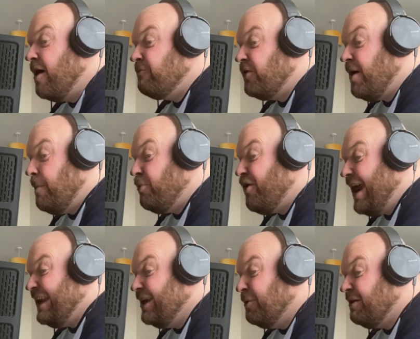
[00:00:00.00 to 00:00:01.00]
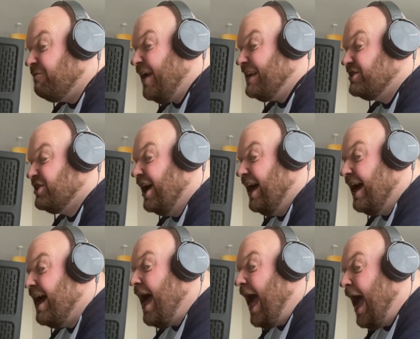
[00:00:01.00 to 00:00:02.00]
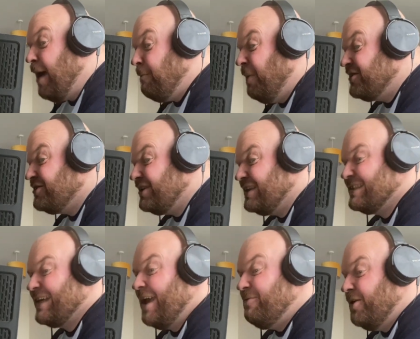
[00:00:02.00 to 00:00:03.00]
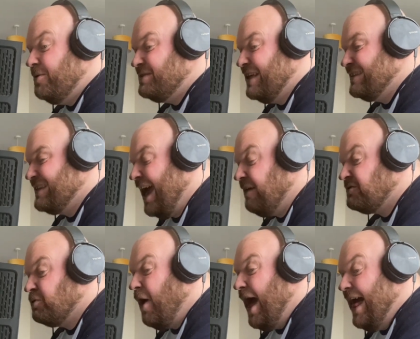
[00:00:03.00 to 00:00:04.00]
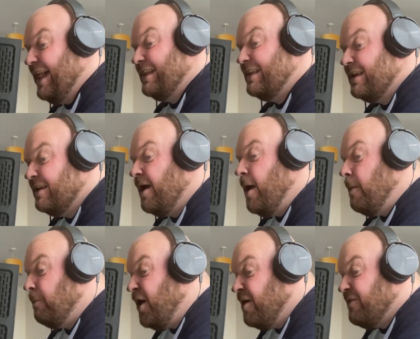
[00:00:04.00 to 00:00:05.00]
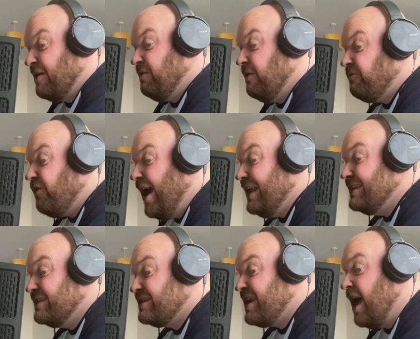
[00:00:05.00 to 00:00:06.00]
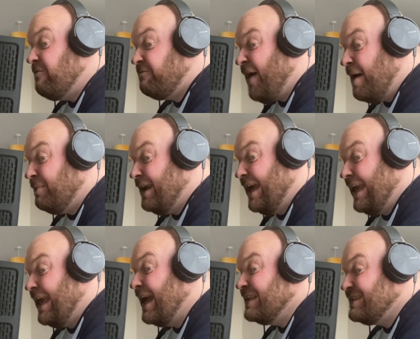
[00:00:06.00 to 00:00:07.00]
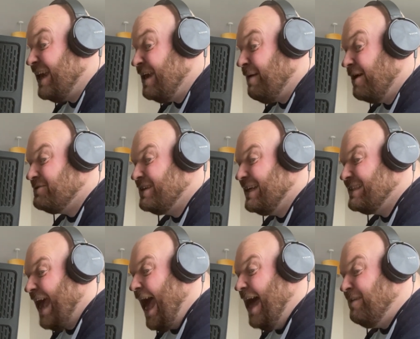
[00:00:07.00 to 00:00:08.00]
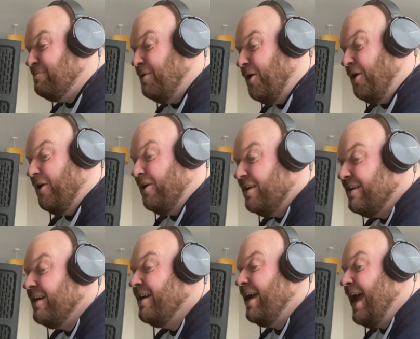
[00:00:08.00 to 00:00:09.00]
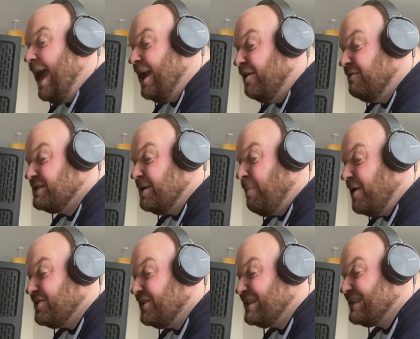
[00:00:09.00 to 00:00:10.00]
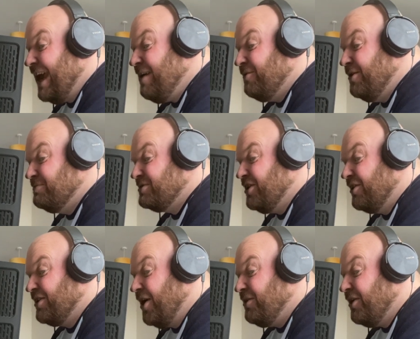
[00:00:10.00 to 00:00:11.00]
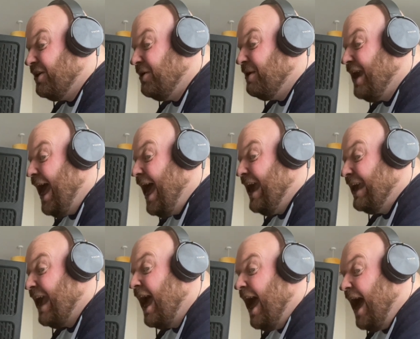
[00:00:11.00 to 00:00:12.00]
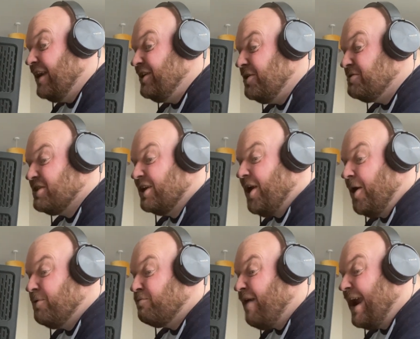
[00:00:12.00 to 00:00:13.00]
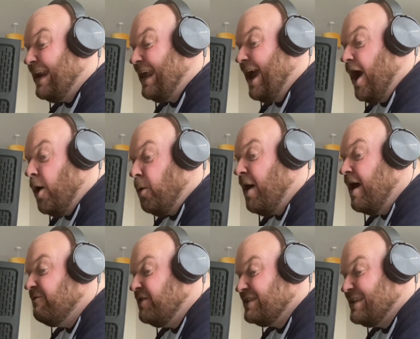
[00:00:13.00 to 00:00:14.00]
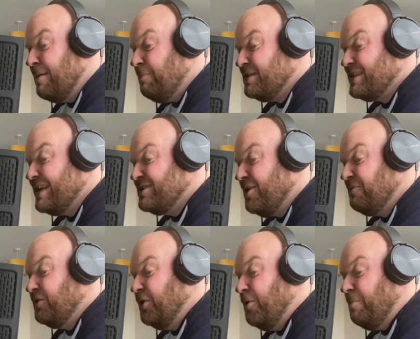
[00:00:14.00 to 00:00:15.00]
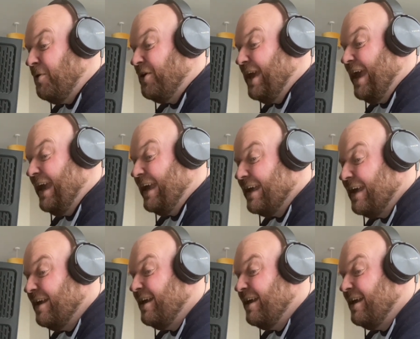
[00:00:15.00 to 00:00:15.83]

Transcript: for a brand new adventure at Puzzled Escape Rooms in Taft's Well. Perfect for friends, family, team outings and more. Head over to puzzledescaperooms.co.uk and use the code RADIO for 10% off your booking.